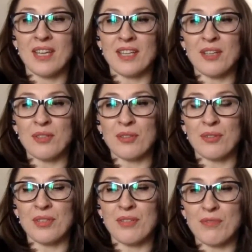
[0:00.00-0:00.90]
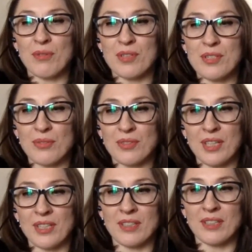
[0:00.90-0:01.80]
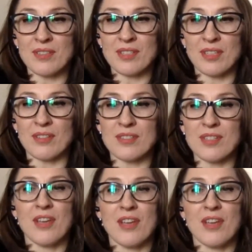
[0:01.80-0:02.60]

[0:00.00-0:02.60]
And I currently focus on technical skills.